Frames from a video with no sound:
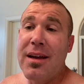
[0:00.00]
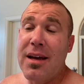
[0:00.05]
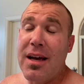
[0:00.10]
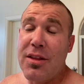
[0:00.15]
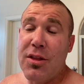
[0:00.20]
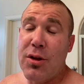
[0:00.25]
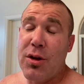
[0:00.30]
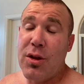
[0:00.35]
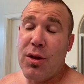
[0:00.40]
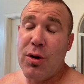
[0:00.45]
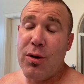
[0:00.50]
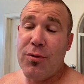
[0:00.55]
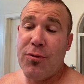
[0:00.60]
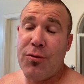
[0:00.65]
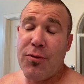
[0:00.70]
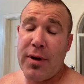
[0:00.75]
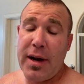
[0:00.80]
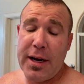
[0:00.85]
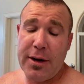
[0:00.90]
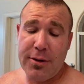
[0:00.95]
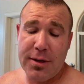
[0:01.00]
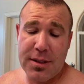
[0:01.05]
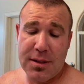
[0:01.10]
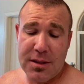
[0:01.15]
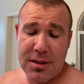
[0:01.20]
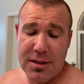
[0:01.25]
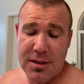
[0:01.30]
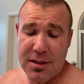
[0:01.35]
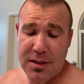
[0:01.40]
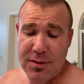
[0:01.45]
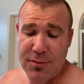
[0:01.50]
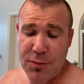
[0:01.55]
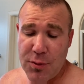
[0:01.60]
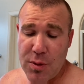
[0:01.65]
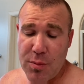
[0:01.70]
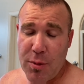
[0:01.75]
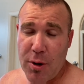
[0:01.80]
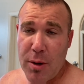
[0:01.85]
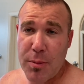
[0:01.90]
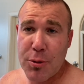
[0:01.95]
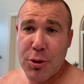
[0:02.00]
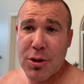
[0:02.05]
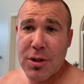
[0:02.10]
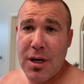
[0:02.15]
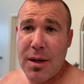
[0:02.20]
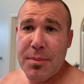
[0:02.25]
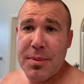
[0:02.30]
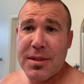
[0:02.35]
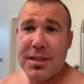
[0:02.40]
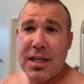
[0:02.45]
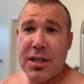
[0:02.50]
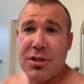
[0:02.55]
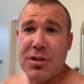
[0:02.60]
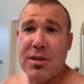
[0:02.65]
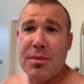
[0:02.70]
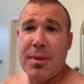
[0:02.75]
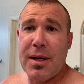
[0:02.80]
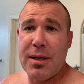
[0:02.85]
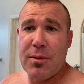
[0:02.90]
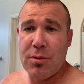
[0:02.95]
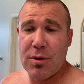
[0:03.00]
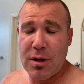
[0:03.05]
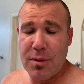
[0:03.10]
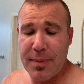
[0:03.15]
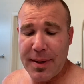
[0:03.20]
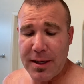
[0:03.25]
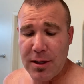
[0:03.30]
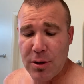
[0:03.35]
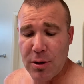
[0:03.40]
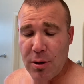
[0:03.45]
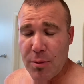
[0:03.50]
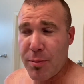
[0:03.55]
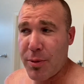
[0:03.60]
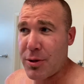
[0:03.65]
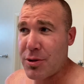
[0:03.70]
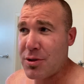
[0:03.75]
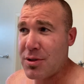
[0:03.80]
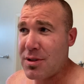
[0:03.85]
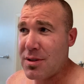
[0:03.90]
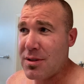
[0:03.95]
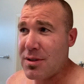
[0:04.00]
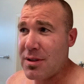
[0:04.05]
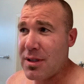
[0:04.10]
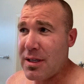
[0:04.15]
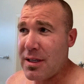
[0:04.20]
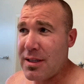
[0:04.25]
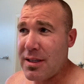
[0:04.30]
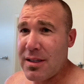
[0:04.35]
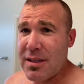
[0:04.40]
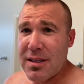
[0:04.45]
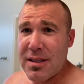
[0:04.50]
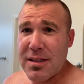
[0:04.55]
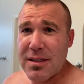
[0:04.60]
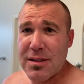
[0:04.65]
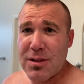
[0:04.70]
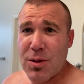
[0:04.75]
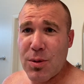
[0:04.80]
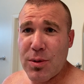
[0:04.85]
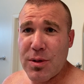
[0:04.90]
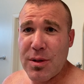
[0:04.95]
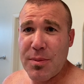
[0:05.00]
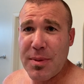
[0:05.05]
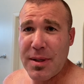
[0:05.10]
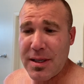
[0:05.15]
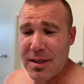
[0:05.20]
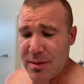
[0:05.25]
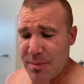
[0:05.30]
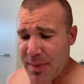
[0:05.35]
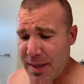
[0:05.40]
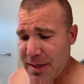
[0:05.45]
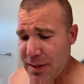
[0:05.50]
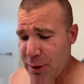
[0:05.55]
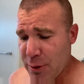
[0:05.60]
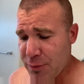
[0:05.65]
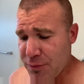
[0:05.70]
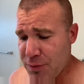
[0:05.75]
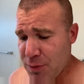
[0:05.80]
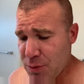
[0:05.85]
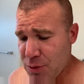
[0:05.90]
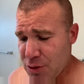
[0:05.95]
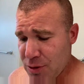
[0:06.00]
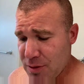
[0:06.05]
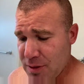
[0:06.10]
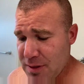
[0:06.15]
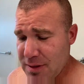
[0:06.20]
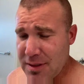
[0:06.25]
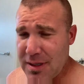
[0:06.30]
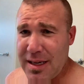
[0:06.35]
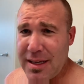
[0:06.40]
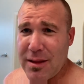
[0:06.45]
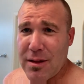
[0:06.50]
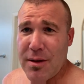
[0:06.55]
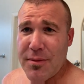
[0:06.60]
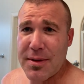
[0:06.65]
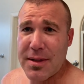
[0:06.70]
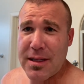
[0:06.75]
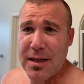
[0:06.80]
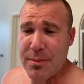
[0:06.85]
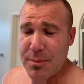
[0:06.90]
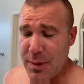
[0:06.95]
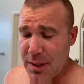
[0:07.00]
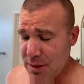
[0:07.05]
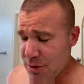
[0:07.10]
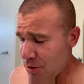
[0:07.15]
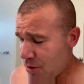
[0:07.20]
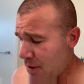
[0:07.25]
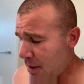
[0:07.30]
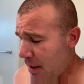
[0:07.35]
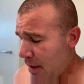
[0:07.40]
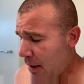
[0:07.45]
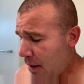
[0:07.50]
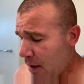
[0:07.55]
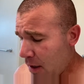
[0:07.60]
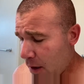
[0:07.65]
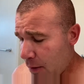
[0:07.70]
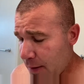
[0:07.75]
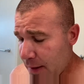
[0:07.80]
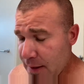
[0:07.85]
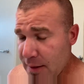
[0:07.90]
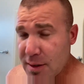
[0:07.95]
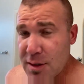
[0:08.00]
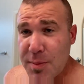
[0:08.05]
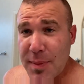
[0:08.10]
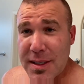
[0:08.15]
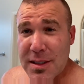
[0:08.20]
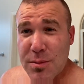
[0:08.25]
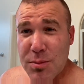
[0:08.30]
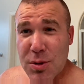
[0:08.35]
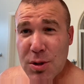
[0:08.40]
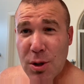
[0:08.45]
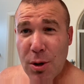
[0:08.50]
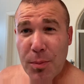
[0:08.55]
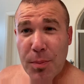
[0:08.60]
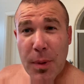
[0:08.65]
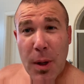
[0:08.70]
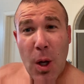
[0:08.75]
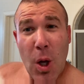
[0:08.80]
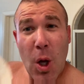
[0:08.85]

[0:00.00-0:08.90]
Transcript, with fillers: The, their fragrance for the barbershop is actually my one of my cologne purchases that is going to be in my near future because I love it that much. All right, let's make some soap.